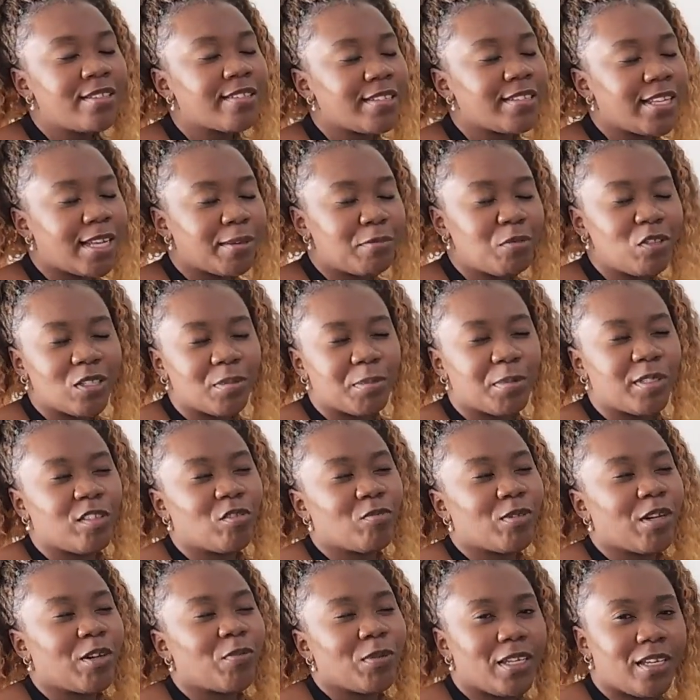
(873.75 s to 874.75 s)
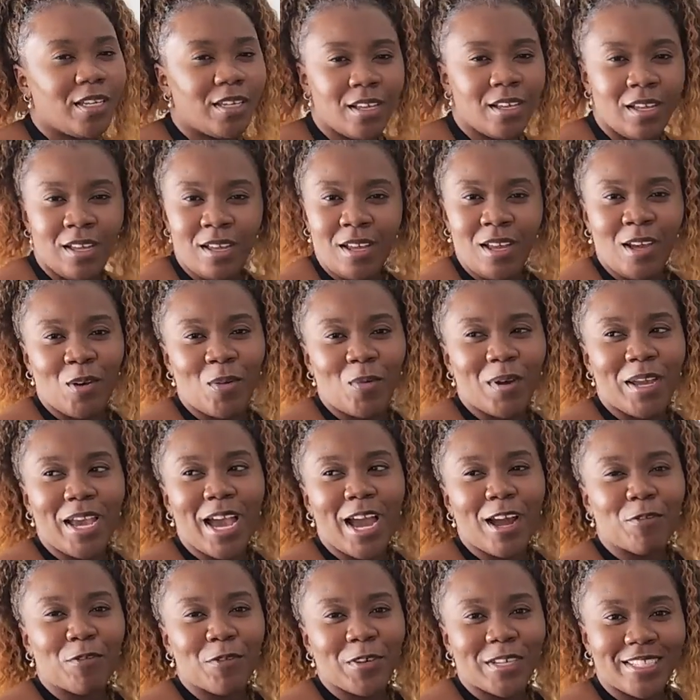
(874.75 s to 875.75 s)
Slap chips is what we
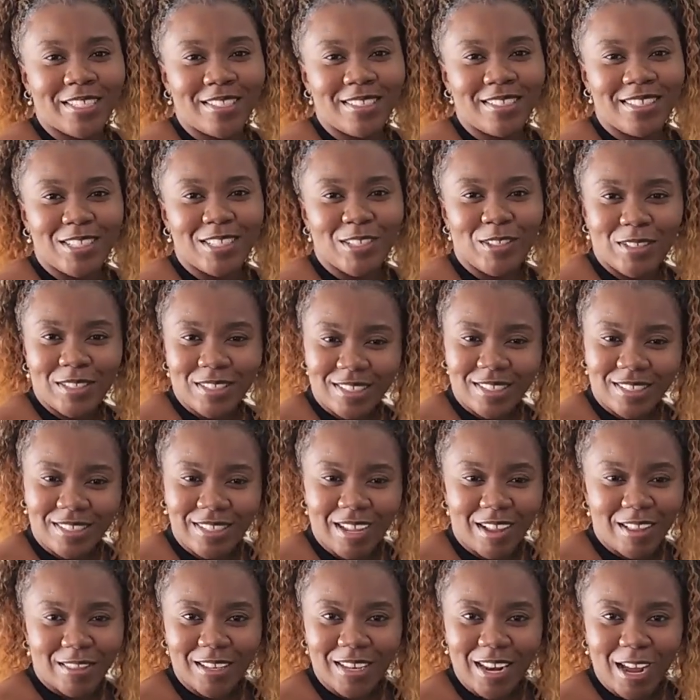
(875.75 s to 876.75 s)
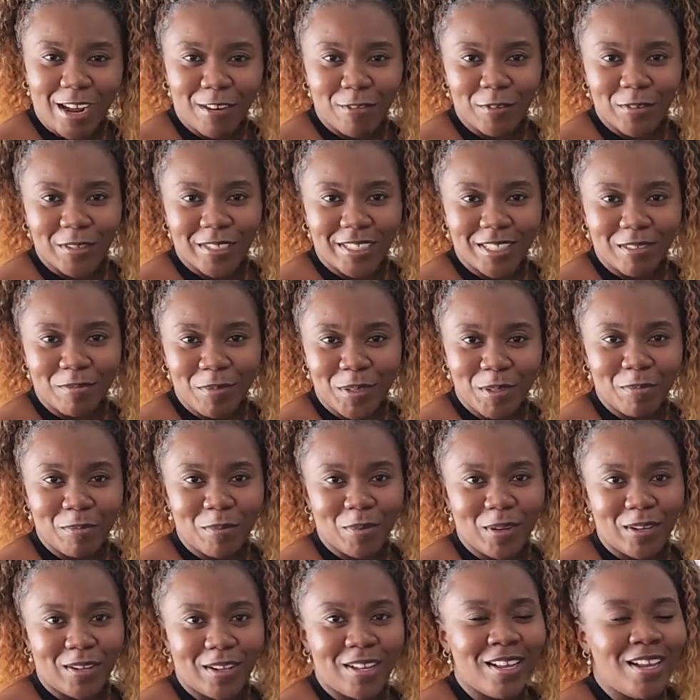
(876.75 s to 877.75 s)
Africans here, or the Southern African
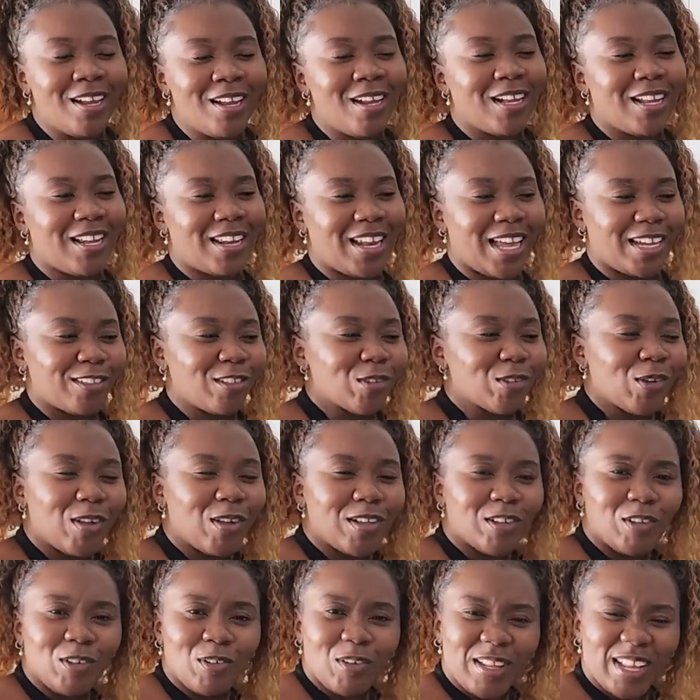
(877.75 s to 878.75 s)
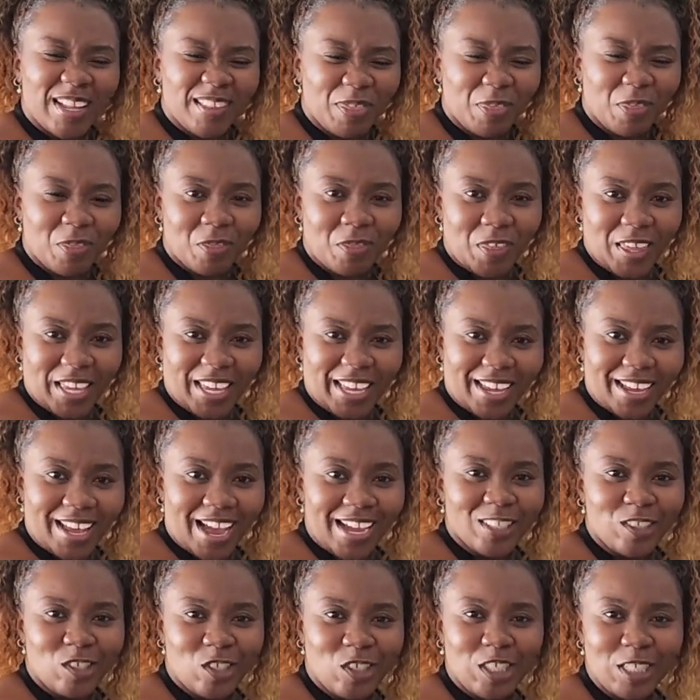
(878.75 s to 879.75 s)
people like to call, like thick
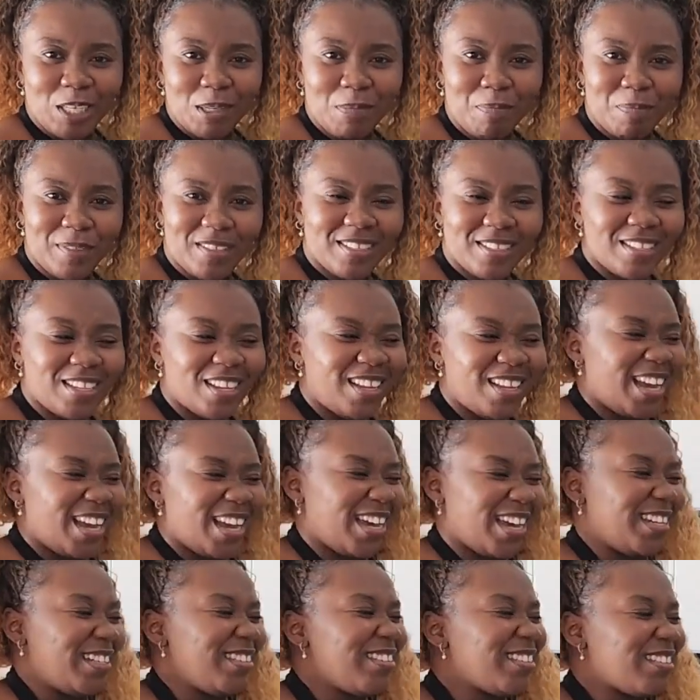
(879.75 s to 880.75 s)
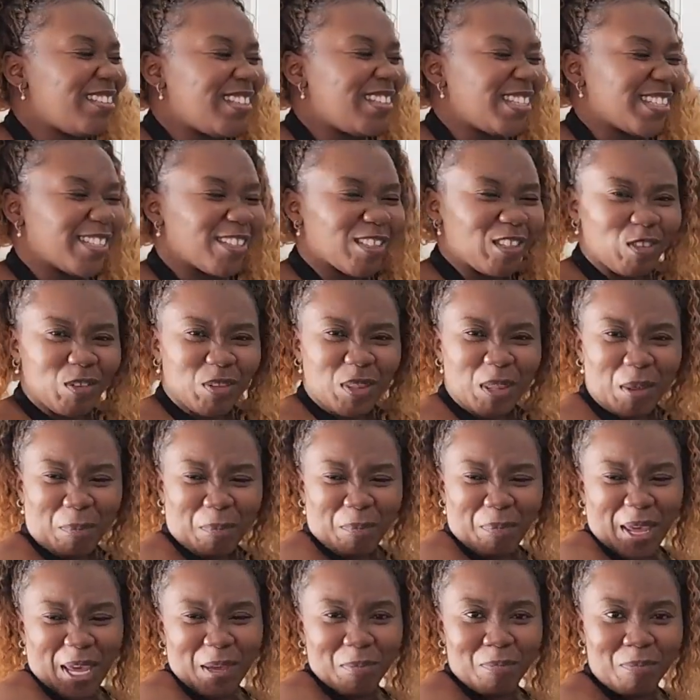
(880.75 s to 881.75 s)
cut chips, and it sticks to the
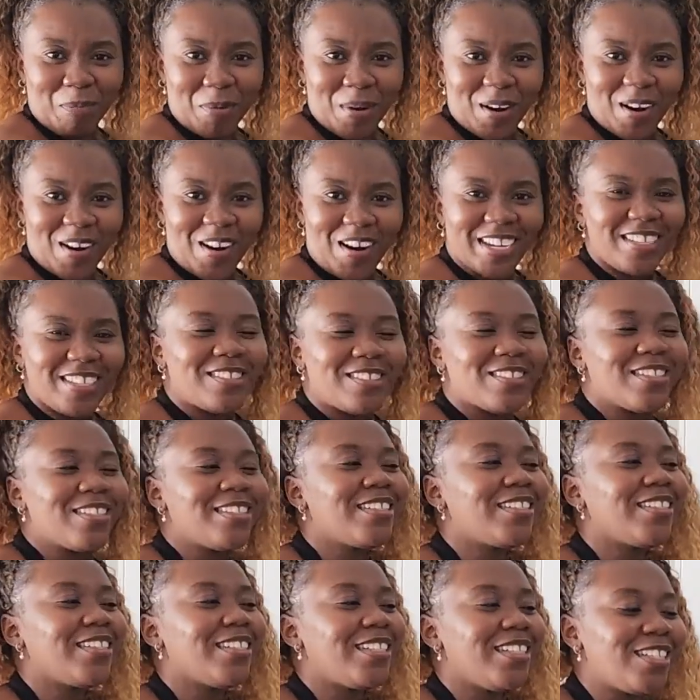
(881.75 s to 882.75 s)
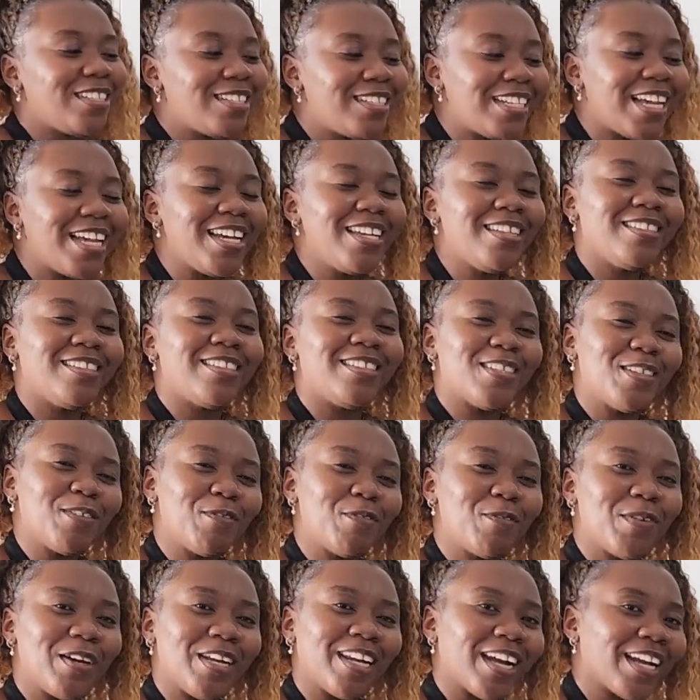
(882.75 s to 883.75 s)
paper. It tastes
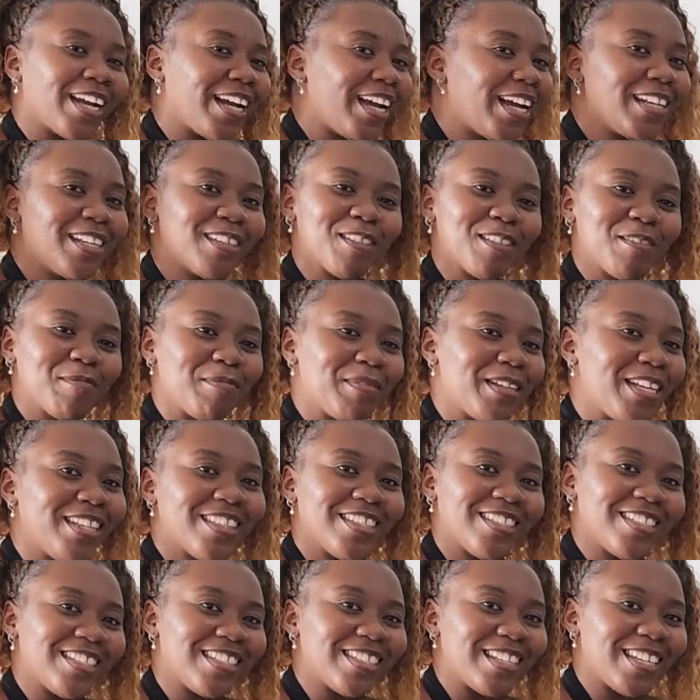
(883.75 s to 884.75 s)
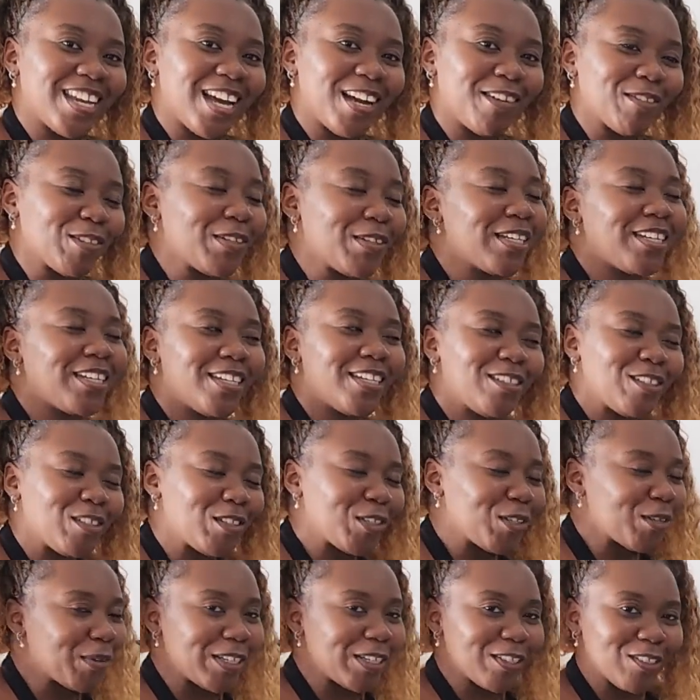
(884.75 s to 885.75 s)
different. I can't explain this enough. So in case
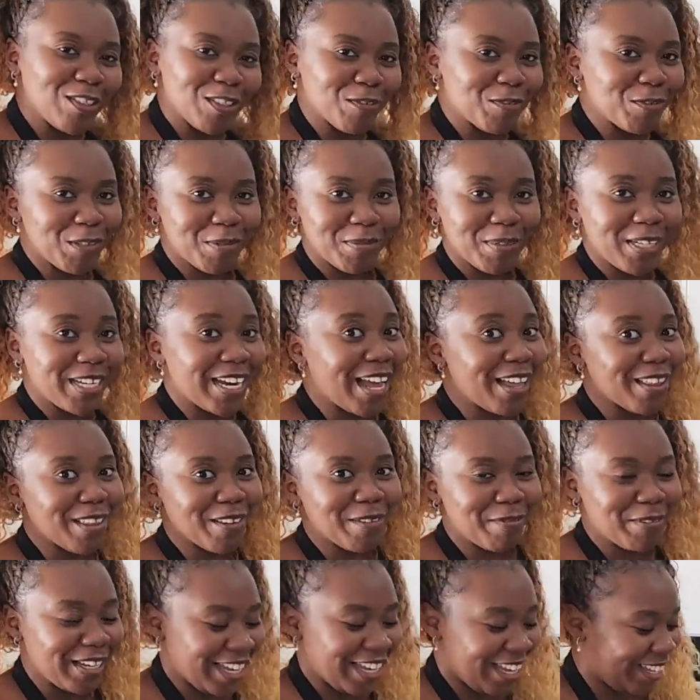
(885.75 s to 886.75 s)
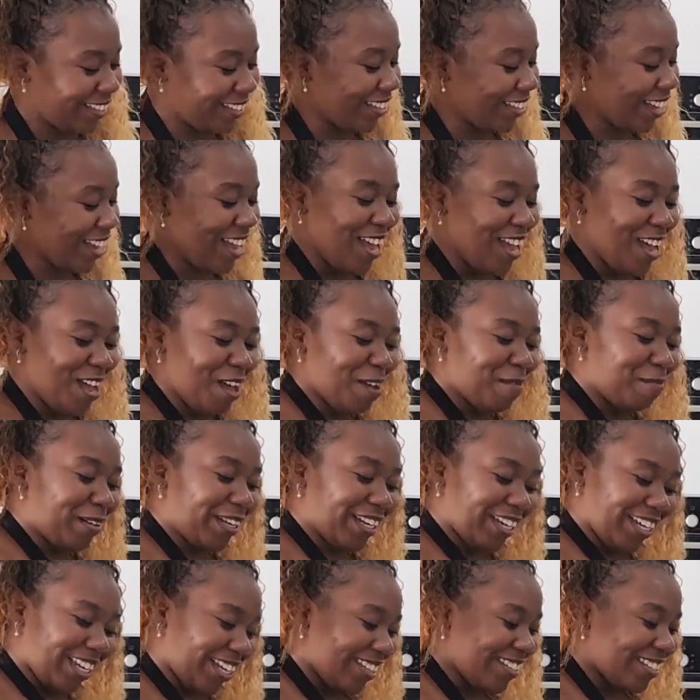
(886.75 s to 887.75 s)
you're watching from another place,
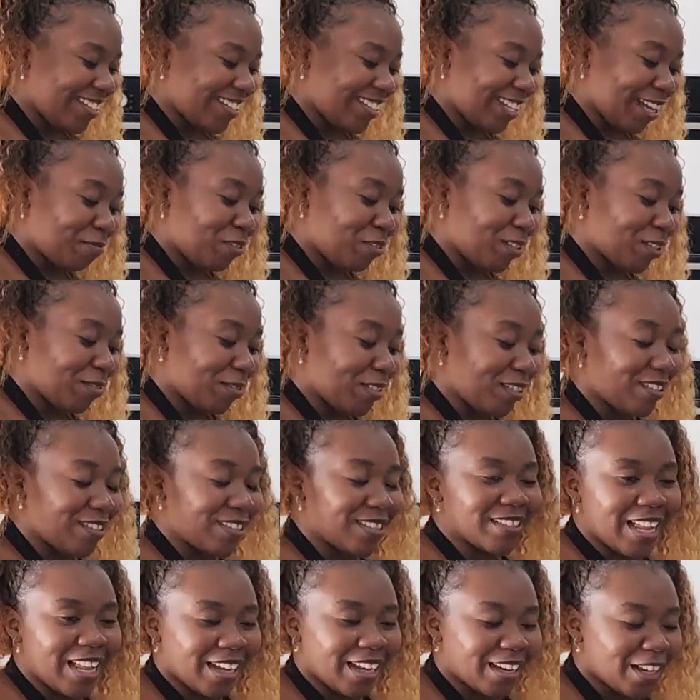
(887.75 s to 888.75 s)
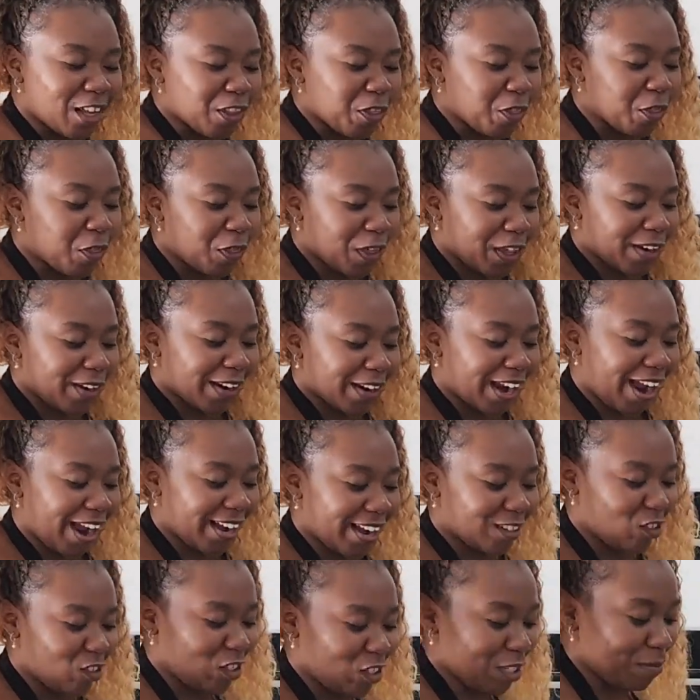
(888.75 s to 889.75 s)
please, slap chips is just like a thicker
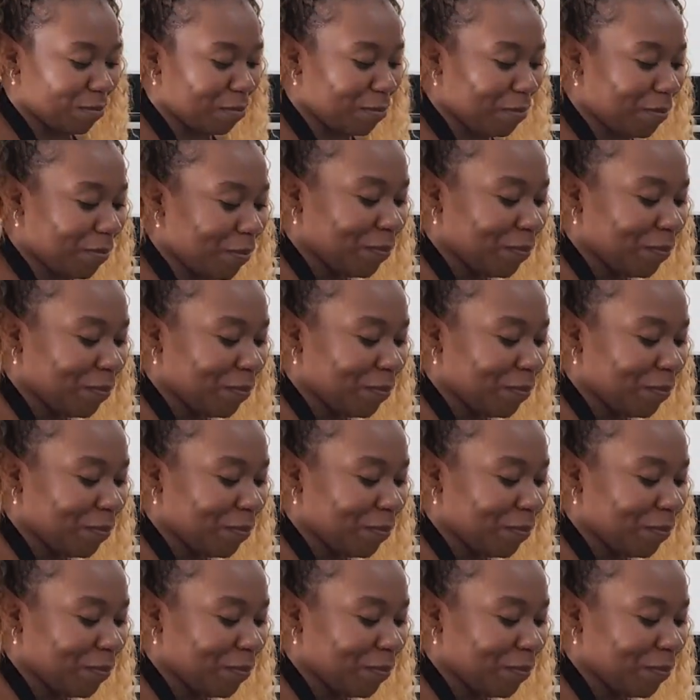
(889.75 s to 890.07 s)
cut chip.